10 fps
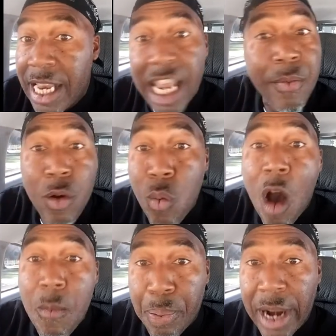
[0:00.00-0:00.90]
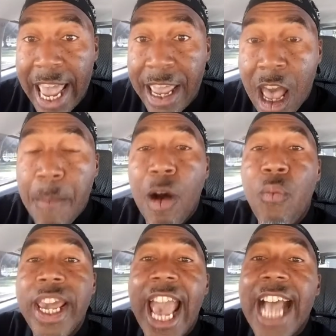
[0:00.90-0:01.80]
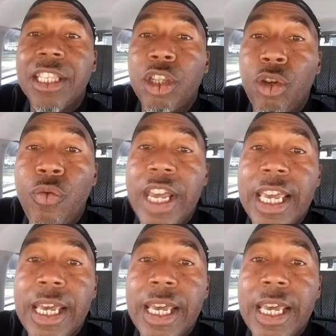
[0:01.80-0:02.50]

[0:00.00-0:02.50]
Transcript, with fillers: then we won't play. But we have to